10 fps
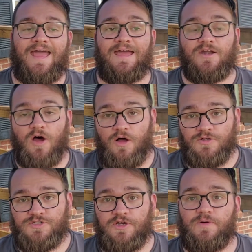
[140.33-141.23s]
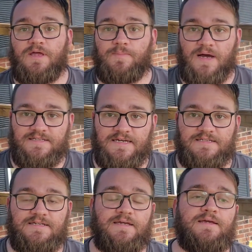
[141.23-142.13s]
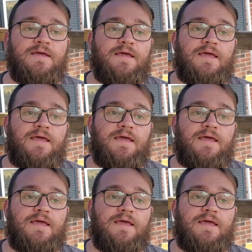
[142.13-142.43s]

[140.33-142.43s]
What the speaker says: and also in my testing